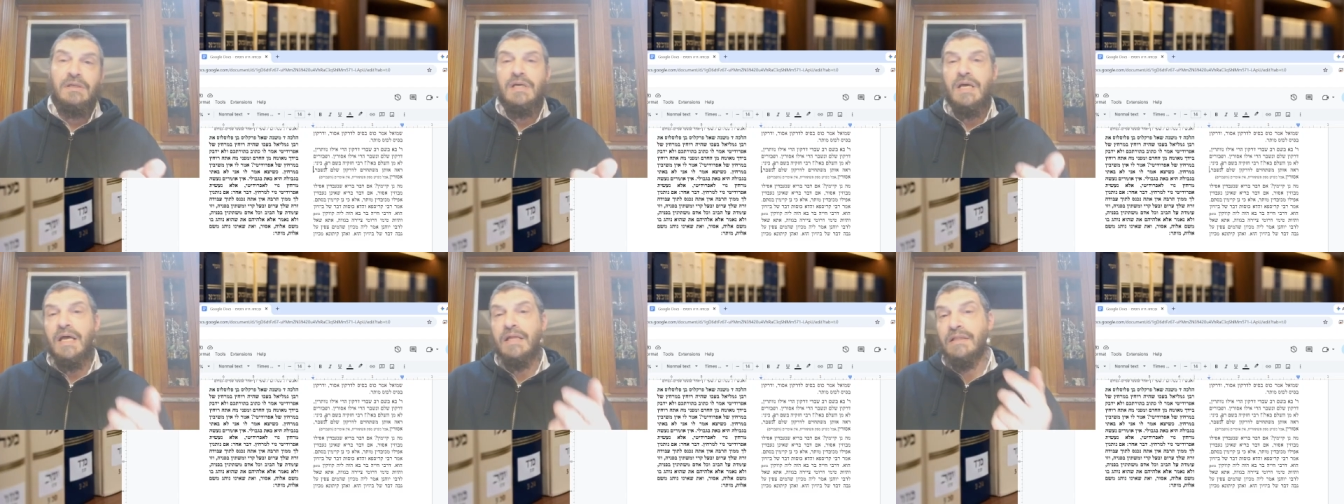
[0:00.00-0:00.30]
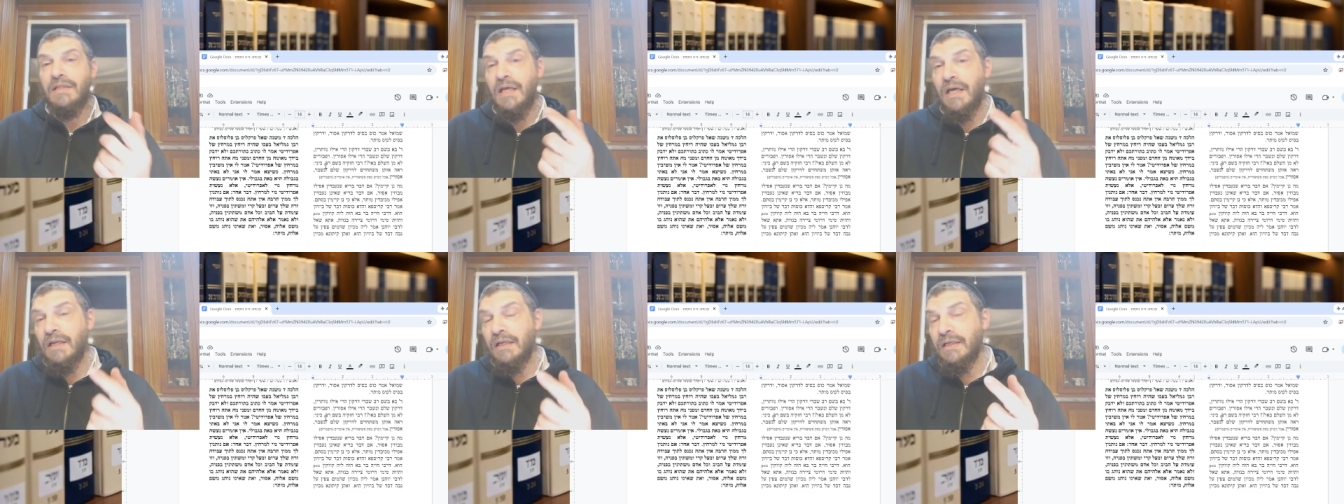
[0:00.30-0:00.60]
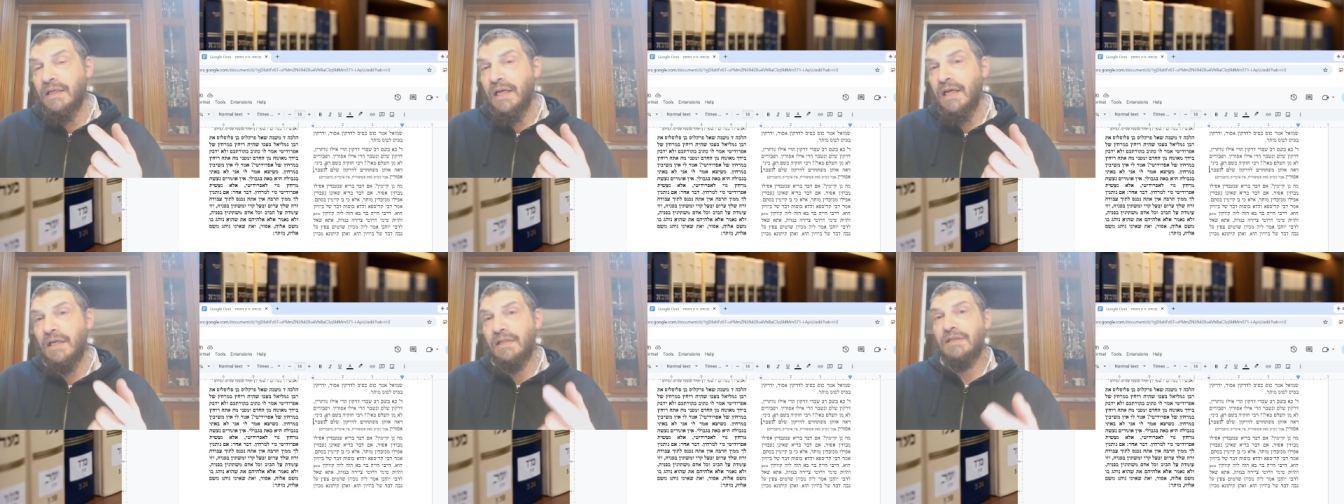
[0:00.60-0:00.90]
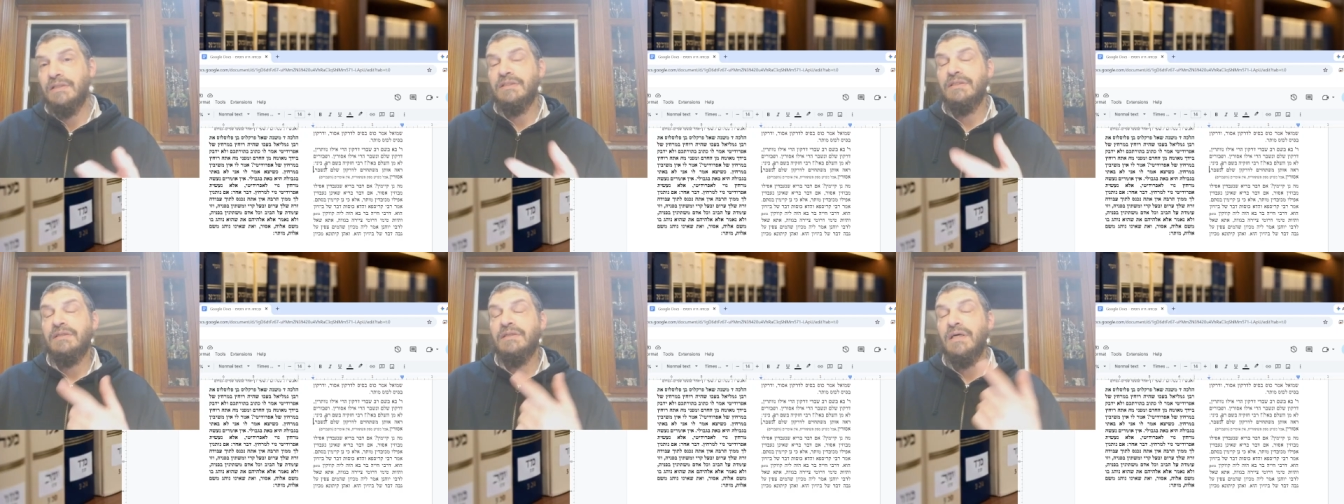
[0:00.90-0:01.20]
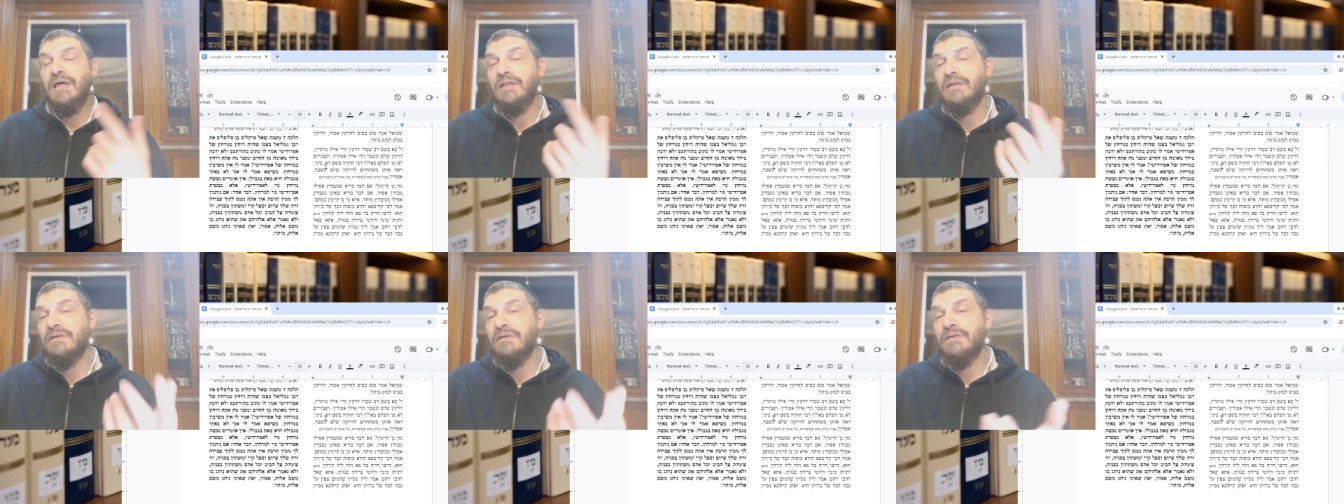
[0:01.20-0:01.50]
And then again, there's
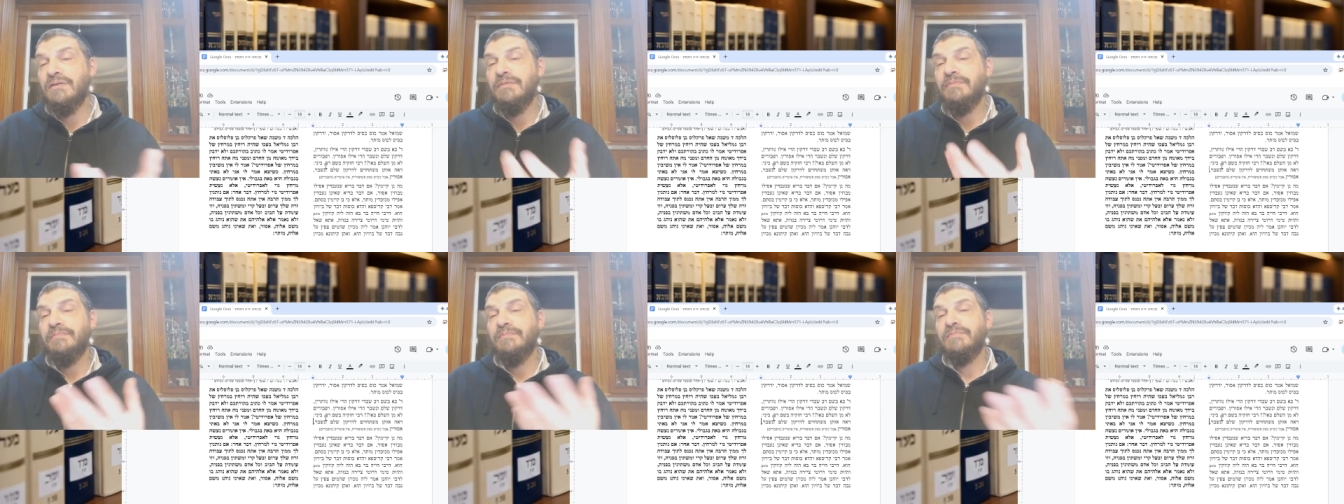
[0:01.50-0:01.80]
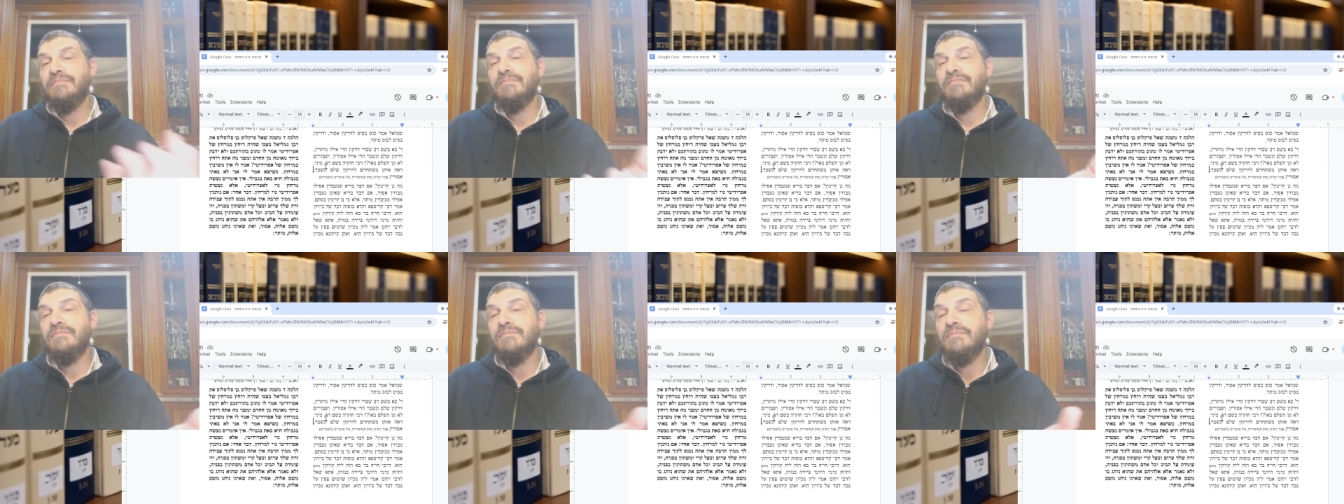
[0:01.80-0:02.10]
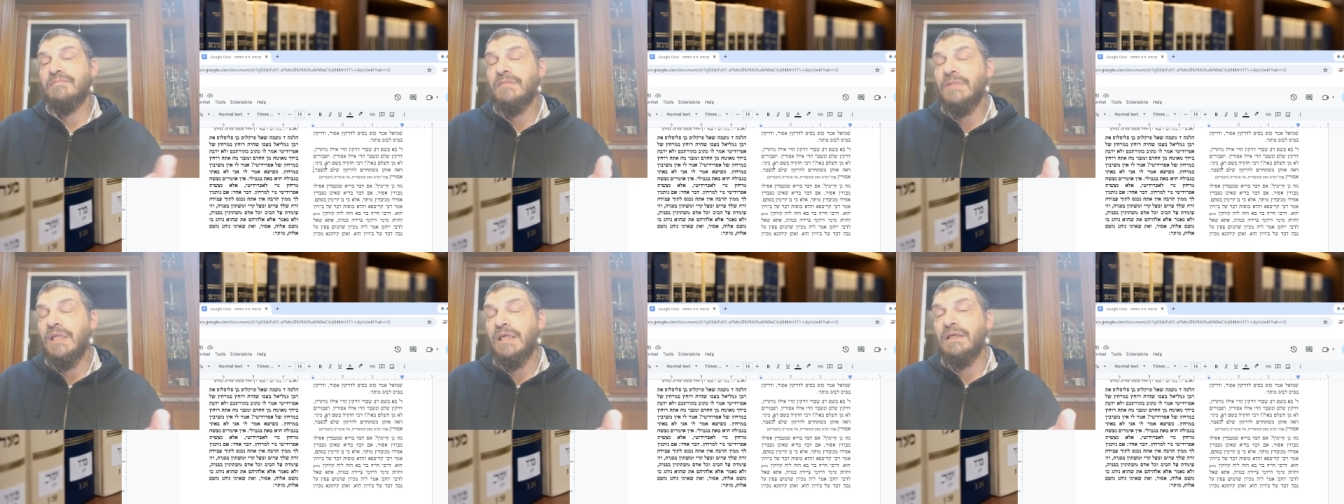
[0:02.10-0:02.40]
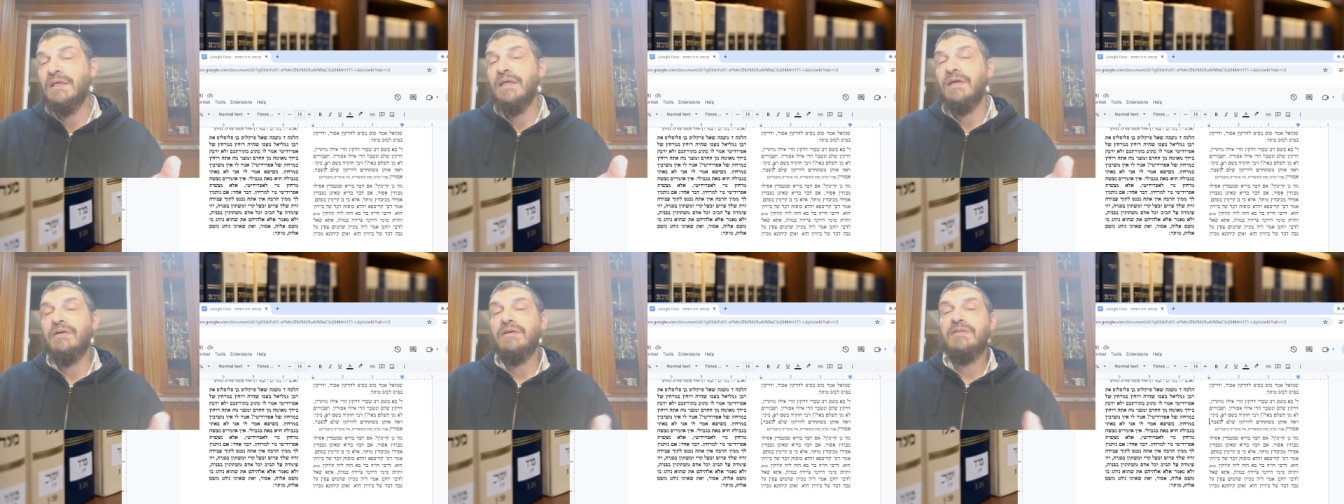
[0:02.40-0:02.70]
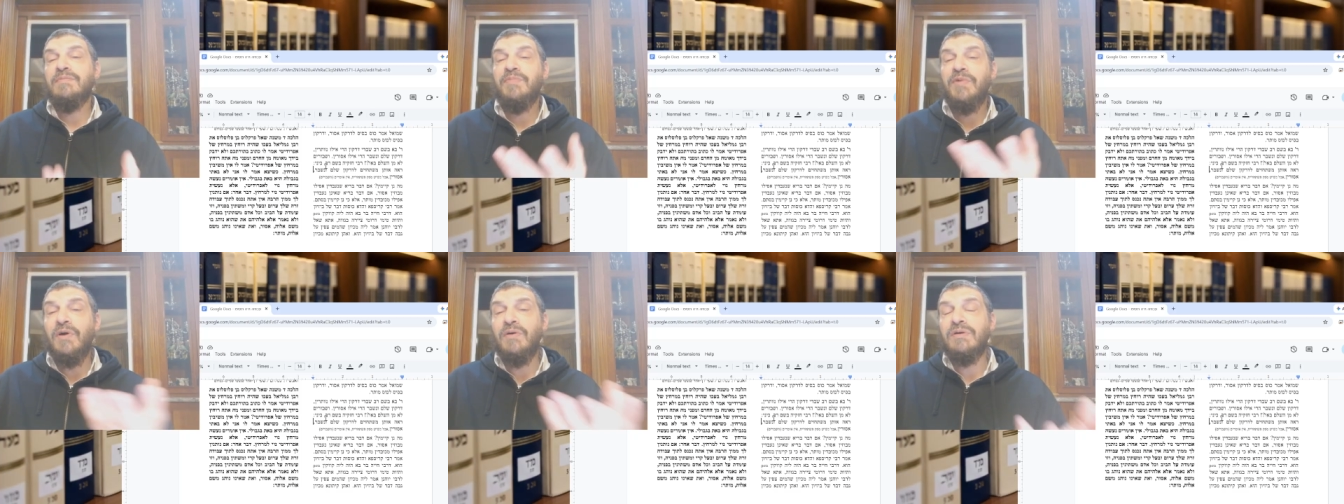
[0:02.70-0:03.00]
another thing here,
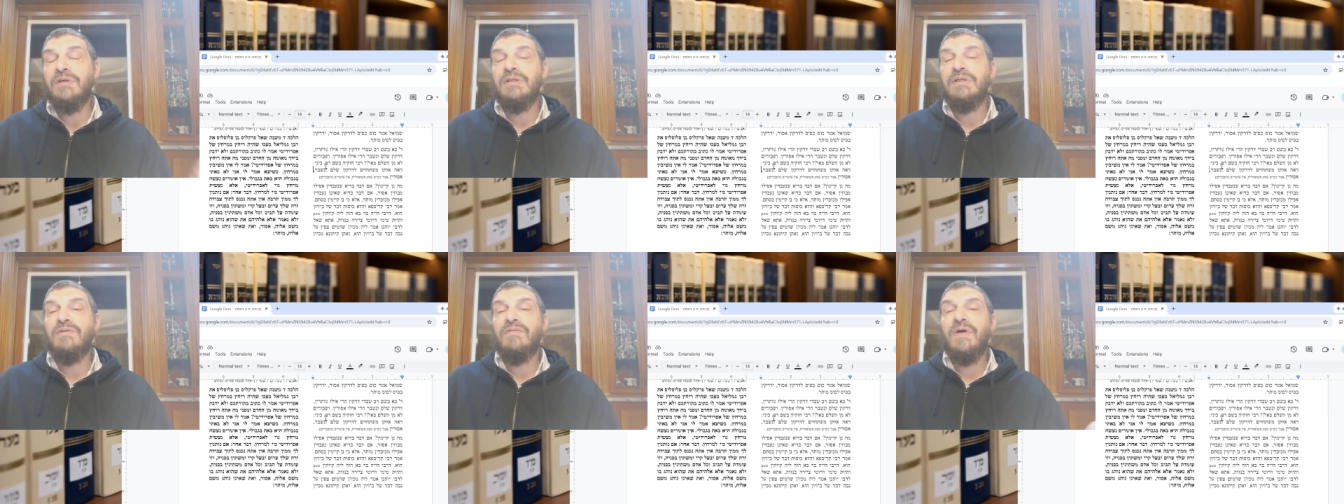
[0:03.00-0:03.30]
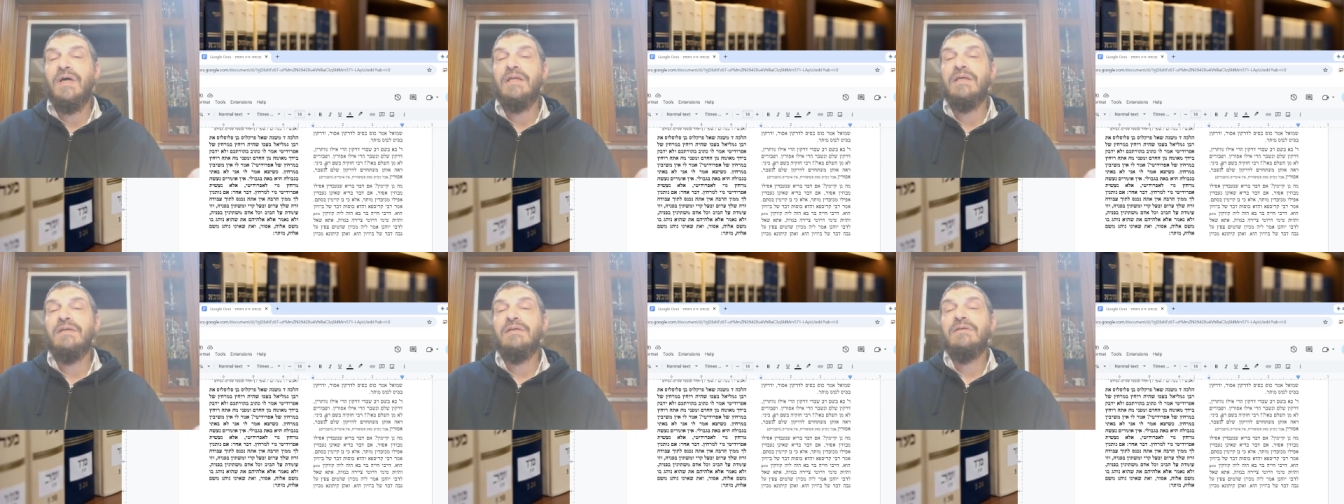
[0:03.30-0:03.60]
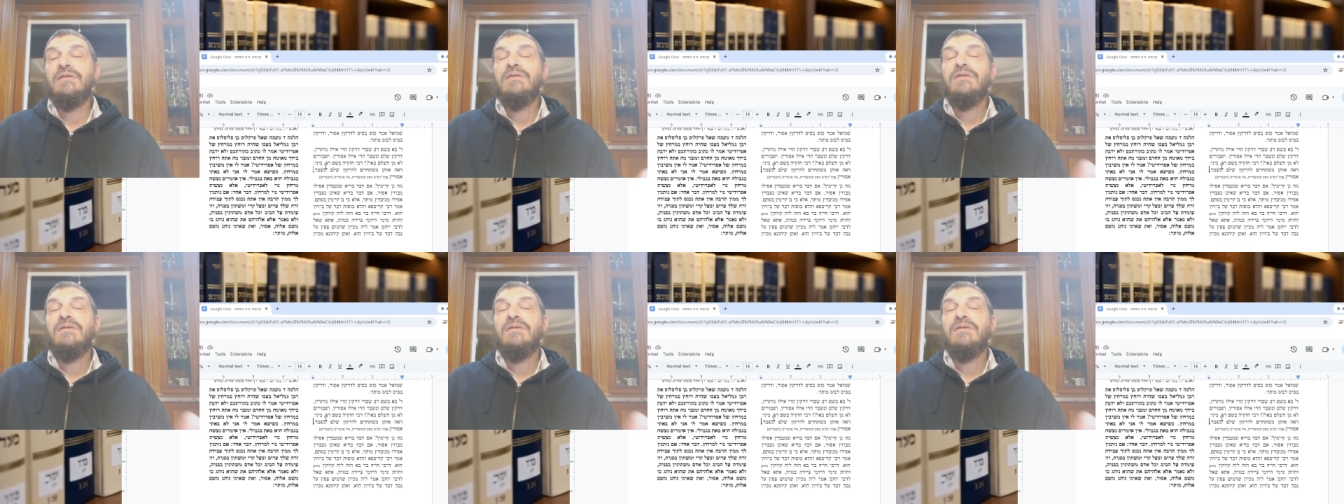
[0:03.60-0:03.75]
it's broken already.